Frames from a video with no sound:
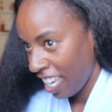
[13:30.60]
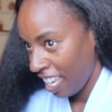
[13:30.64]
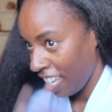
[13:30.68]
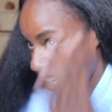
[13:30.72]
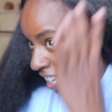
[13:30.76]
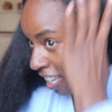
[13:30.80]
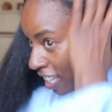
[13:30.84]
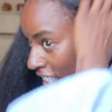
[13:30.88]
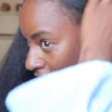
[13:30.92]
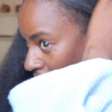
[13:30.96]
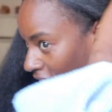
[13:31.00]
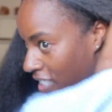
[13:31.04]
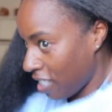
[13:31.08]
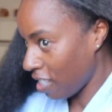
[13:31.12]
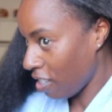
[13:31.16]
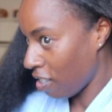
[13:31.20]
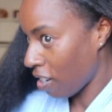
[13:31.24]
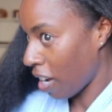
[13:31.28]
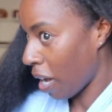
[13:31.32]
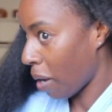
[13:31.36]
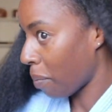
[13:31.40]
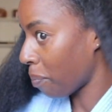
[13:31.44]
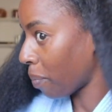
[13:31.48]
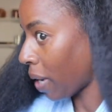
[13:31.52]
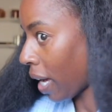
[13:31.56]
It still
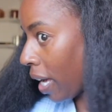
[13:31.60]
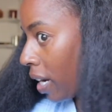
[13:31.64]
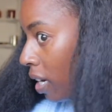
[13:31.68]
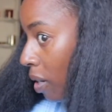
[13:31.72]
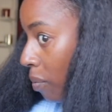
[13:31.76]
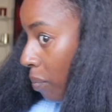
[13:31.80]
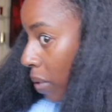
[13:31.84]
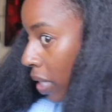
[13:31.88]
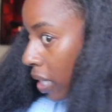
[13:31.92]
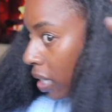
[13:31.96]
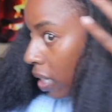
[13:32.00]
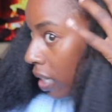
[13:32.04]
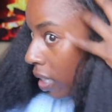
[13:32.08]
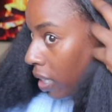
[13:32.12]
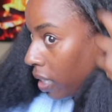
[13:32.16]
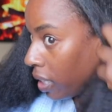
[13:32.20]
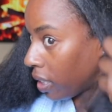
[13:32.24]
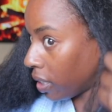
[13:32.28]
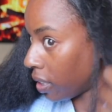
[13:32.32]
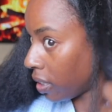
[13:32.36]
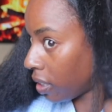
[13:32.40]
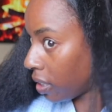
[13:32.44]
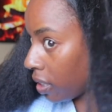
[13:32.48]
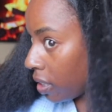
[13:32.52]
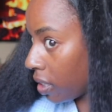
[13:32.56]
got body
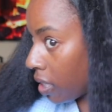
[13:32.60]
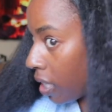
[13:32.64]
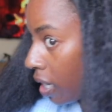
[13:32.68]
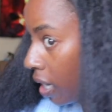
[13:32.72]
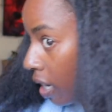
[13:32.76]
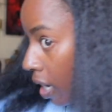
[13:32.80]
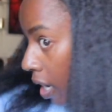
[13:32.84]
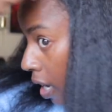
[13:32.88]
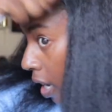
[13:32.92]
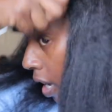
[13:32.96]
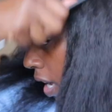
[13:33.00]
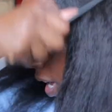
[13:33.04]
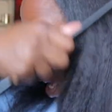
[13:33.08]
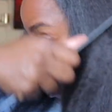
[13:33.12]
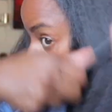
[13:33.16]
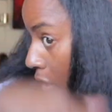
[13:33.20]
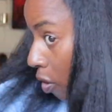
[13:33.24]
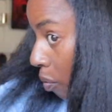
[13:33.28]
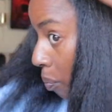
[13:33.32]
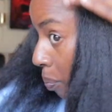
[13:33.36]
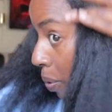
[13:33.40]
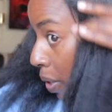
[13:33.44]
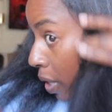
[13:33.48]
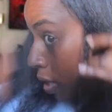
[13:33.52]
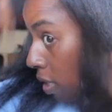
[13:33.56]
because I
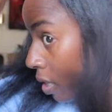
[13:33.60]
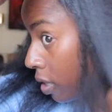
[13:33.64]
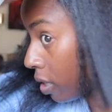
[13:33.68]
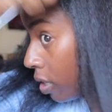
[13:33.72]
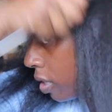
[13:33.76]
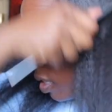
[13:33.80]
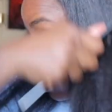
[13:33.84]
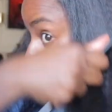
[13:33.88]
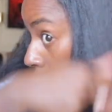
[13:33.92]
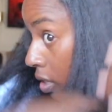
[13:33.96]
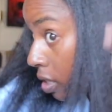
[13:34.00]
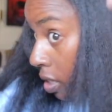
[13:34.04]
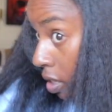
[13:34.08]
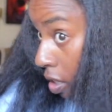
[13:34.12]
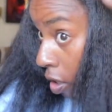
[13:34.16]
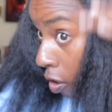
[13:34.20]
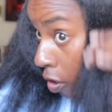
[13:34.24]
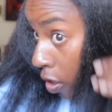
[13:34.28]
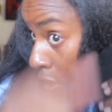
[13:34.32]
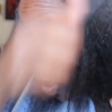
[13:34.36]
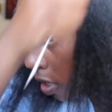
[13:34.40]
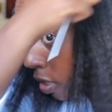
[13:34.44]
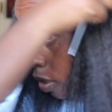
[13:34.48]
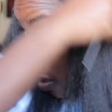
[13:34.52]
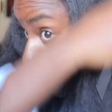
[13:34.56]
don't put,
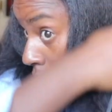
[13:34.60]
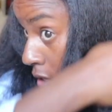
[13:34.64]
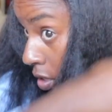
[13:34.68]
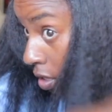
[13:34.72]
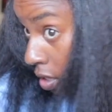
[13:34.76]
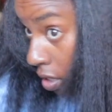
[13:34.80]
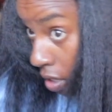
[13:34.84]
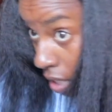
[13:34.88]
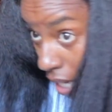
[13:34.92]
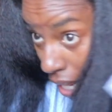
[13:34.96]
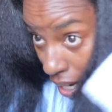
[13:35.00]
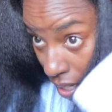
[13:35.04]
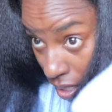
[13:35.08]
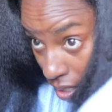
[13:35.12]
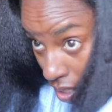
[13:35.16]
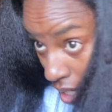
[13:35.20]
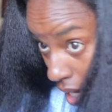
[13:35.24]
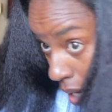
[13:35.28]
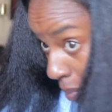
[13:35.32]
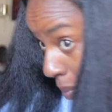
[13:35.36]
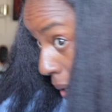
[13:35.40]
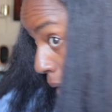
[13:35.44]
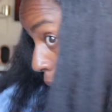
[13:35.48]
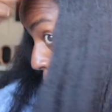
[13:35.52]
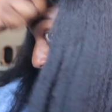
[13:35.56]
a lot of
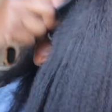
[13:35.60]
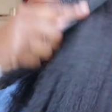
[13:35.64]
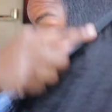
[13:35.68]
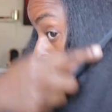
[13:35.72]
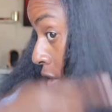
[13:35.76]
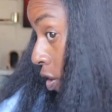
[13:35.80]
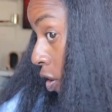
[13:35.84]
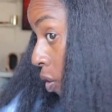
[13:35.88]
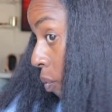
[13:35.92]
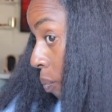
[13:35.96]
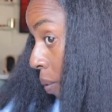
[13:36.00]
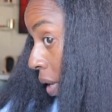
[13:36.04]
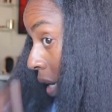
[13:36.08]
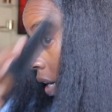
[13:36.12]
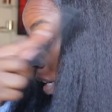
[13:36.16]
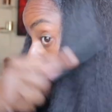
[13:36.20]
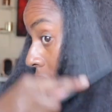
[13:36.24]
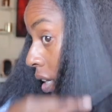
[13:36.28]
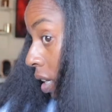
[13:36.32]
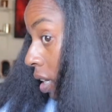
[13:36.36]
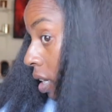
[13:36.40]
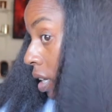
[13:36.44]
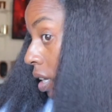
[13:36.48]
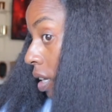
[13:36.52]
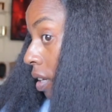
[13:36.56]
time I don't put no product
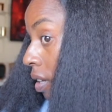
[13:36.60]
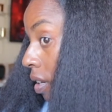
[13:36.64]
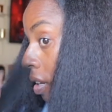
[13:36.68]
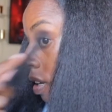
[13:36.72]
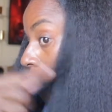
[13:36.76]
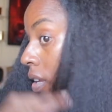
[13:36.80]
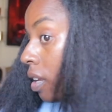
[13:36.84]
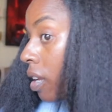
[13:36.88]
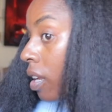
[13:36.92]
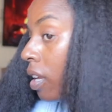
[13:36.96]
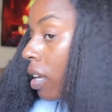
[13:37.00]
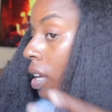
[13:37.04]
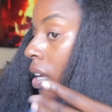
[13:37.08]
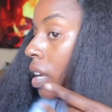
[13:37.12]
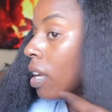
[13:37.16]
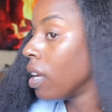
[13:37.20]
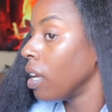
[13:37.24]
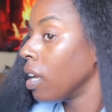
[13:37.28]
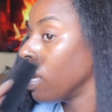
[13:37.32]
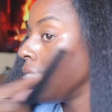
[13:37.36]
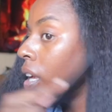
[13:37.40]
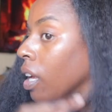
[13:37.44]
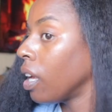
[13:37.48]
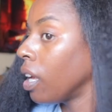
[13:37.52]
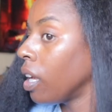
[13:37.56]
in it.
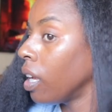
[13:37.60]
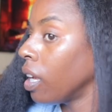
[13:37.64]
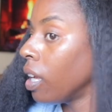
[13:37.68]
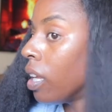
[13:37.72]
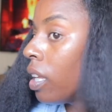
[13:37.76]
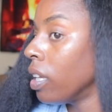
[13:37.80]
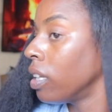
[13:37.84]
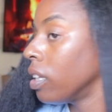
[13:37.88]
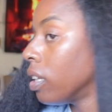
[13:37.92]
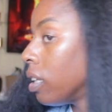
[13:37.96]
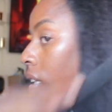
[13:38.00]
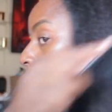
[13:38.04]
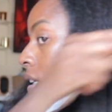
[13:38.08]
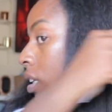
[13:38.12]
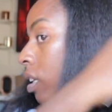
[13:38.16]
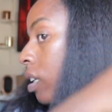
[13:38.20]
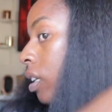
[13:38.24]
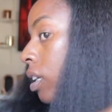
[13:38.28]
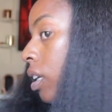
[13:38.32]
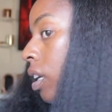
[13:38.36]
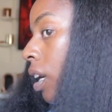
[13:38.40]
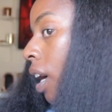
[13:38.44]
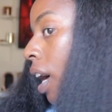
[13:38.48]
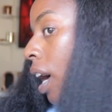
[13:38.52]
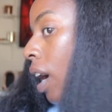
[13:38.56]
And
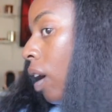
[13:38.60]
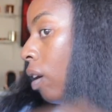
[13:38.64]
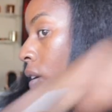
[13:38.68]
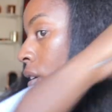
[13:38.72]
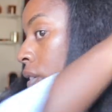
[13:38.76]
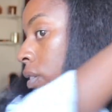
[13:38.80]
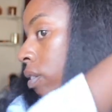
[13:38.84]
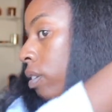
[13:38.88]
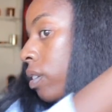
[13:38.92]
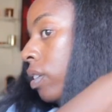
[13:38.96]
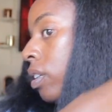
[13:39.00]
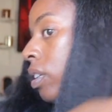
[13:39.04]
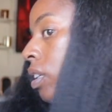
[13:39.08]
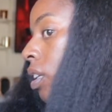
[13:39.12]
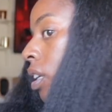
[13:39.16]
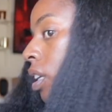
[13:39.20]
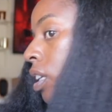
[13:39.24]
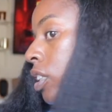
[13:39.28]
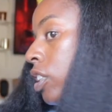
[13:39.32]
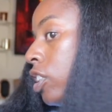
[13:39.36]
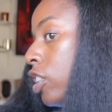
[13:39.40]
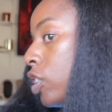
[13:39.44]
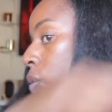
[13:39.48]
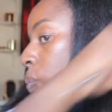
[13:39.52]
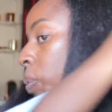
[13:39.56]
I'll
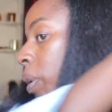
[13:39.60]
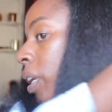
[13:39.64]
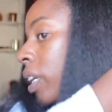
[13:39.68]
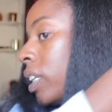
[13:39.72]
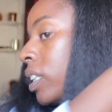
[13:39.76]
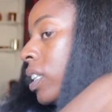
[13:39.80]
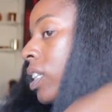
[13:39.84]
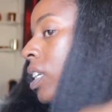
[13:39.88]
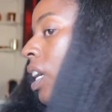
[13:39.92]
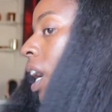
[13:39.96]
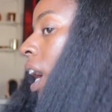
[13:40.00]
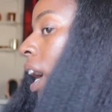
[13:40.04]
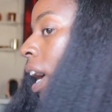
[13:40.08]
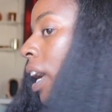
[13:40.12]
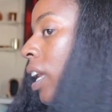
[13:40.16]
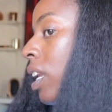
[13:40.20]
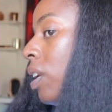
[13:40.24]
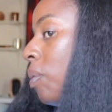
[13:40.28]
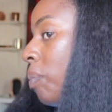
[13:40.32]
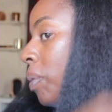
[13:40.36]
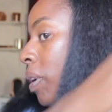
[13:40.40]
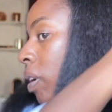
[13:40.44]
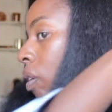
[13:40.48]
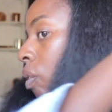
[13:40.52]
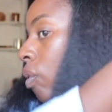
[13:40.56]
just put a tiny
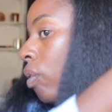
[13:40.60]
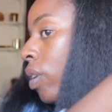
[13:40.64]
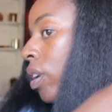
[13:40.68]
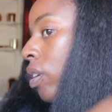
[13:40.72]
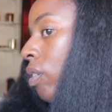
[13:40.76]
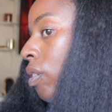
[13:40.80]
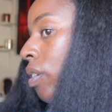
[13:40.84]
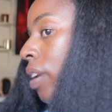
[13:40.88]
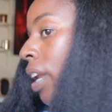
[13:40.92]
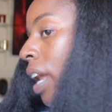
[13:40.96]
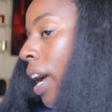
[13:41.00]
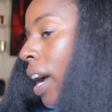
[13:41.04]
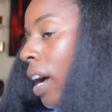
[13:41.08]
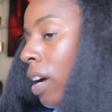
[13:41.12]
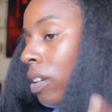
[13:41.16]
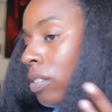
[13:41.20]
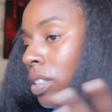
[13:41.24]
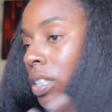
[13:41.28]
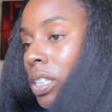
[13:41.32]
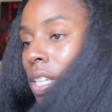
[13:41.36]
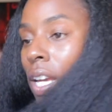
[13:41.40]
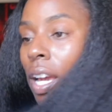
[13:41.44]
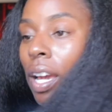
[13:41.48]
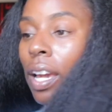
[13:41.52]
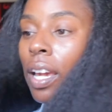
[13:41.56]
bit of oil on the
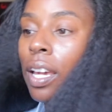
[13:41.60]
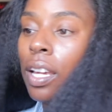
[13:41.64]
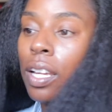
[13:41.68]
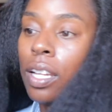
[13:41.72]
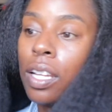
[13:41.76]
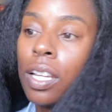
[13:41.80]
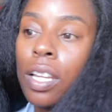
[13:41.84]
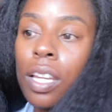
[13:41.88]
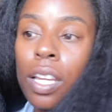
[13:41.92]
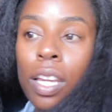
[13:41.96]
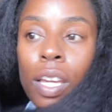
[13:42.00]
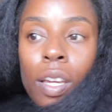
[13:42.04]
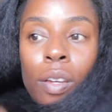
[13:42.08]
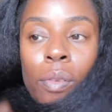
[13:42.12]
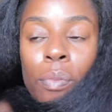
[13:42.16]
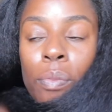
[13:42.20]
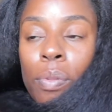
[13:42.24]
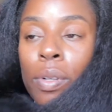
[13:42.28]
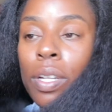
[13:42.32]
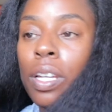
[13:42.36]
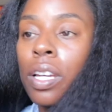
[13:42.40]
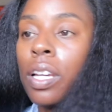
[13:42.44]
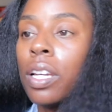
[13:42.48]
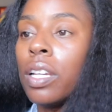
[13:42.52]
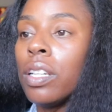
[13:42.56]
outside,
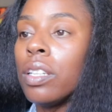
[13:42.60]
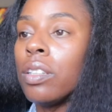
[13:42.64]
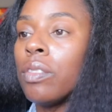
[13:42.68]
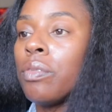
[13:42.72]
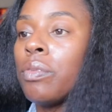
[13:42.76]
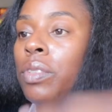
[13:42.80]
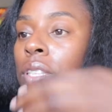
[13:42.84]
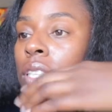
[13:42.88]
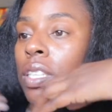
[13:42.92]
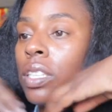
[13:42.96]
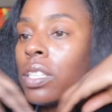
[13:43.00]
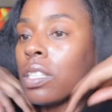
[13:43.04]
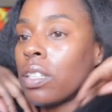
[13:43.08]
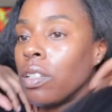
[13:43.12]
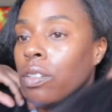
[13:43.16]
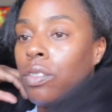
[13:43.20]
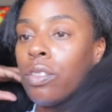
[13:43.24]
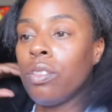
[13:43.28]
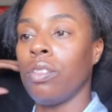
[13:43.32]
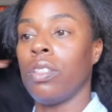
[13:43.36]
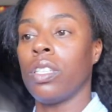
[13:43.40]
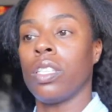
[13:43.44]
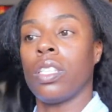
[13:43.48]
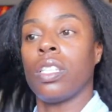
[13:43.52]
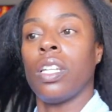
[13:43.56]
but we're just gonna
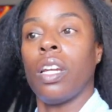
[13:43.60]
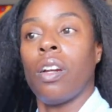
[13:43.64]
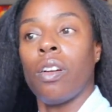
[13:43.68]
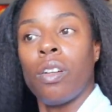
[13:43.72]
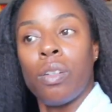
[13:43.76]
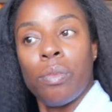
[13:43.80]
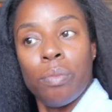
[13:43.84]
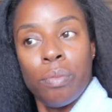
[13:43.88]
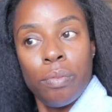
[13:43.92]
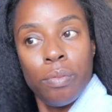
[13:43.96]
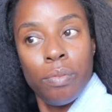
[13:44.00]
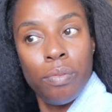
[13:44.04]
do the serum.